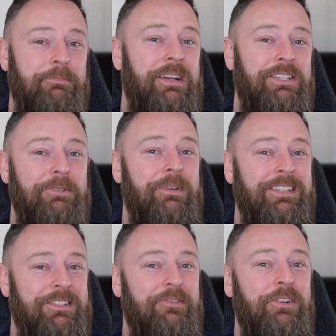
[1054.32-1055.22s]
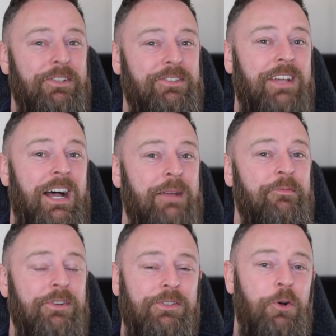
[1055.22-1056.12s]
Especially when it's the first
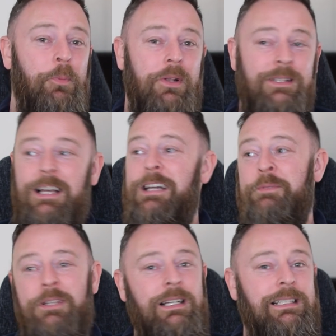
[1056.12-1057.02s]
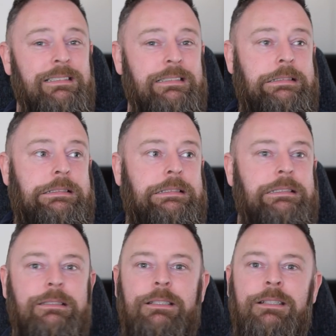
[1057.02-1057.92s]
time, first couple of times, you're like,
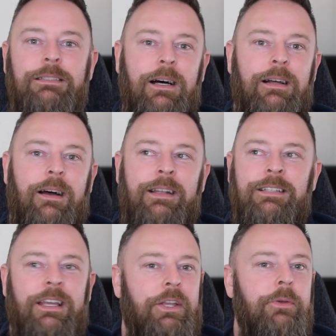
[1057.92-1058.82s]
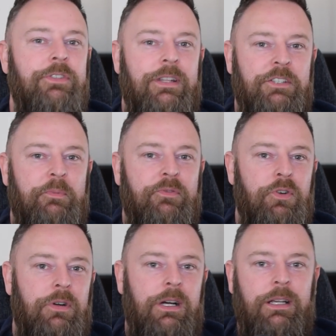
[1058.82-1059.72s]
oh, you know, I need to get used to this
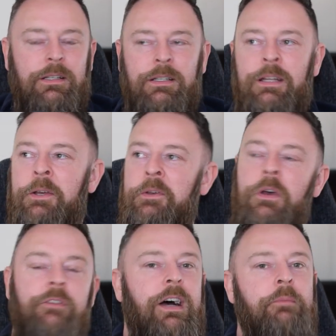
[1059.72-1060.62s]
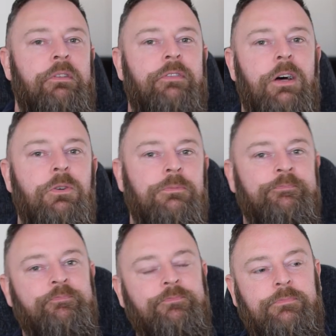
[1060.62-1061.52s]
before I can find me flow.
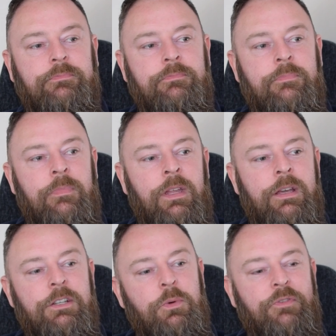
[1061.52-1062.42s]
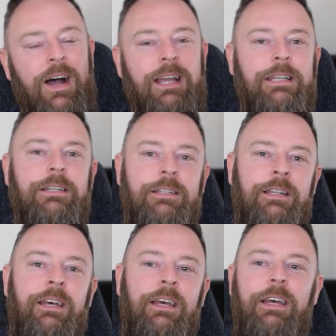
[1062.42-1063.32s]
So if I
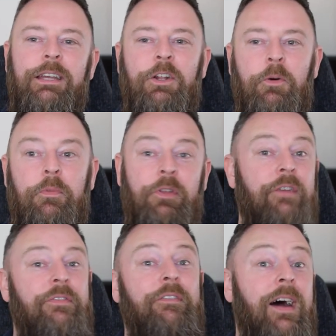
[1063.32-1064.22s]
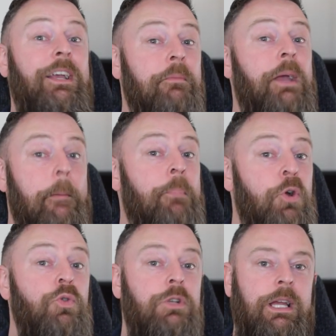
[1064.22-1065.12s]
can, you know, if, if I can be a
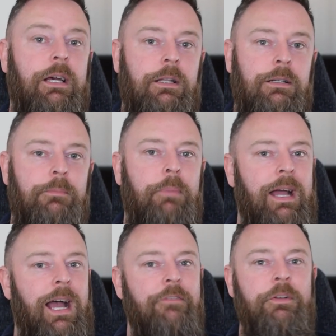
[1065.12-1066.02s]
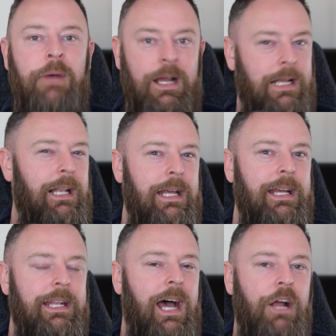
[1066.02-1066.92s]
mood killer by having my
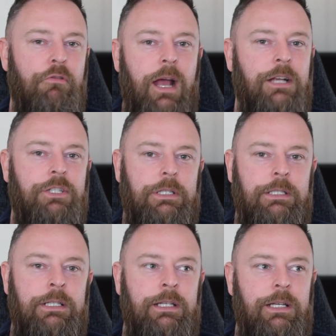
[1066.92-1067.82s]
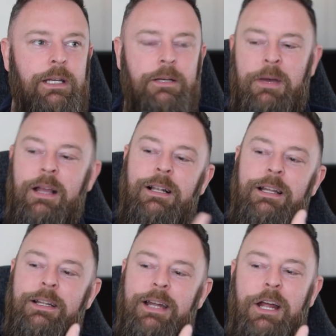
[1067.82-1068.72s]
clear direction, my
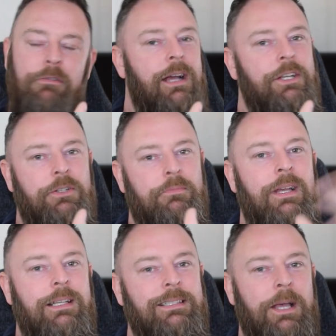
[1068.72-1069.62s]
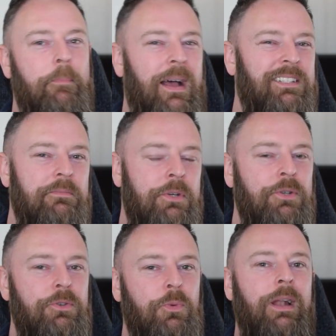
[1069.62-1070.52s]
clear direction makes it a better
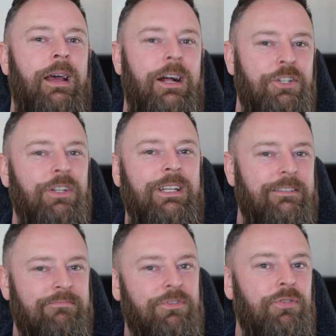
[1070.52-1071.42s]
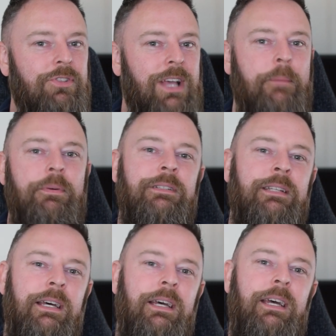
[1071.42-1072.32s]
mood when it actually does happen.
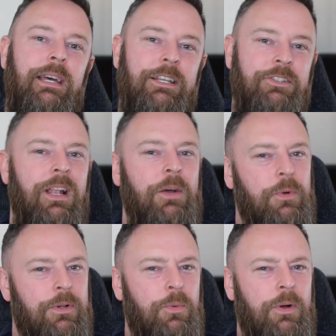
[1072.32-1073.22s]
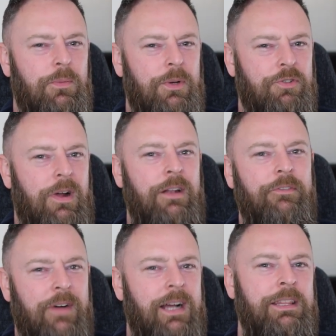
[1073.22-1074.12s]
It's not like we're, we're, we're trying to
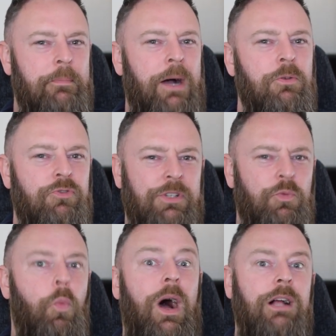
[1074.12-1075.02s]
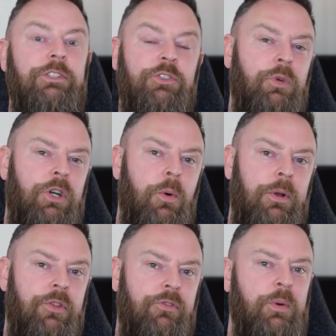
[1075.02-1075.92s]
find the boundaries whilst we're
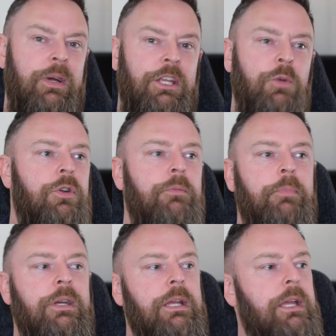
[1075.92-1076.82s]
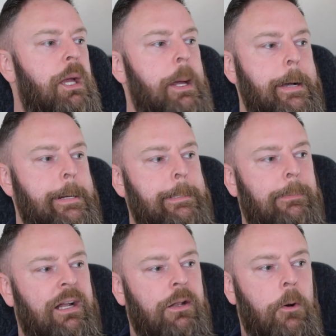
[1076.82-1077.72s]
going through it. You wouldn't be,
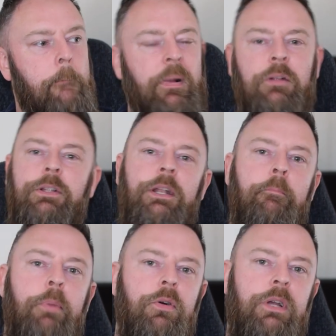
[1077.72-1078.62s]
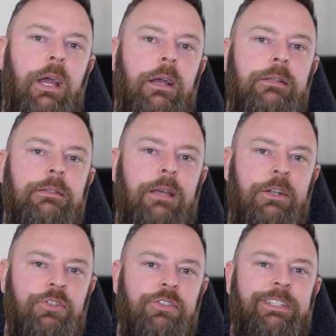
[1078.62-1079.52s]
I don't know, building a bookcase
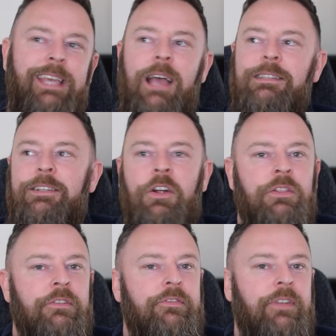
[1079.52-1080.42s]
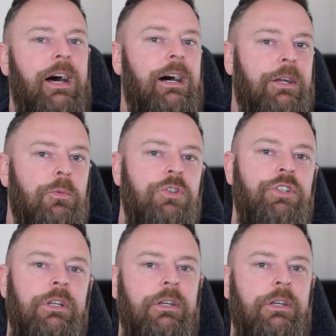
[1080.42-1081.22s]
and just guessing on the fly, would you?